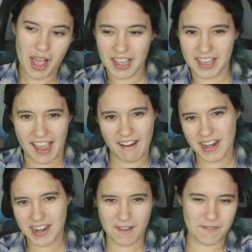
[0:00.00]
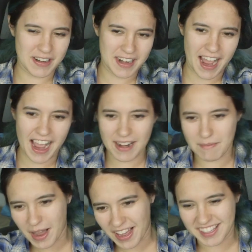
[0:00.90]
I carried you for 9
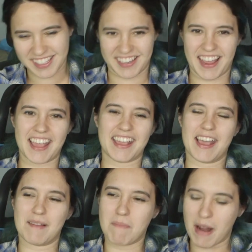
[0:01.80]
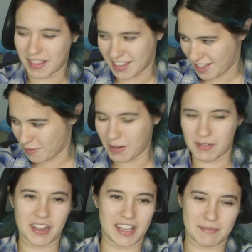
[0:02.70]
months, and I gave birth to you,
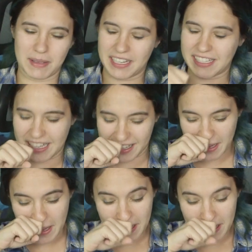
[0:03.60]
whenever your kid's being a dick.